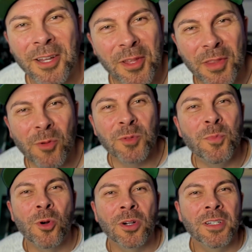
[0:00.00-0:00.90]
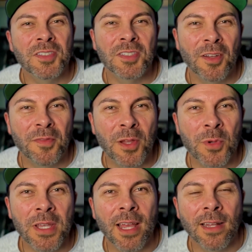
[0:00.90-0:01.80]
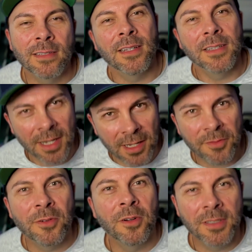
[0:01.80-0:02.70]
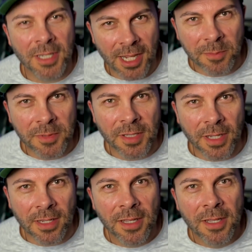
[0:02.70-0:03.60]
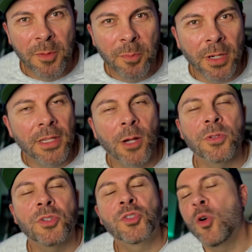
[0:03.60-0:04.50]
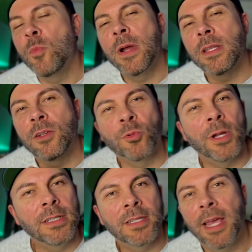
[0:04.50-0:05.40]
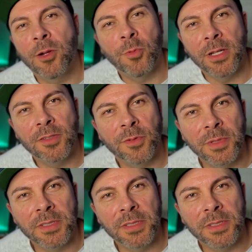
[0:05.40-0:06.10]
There was more good stuff that we had to cut for time's sake, but there were so many great takeaways from this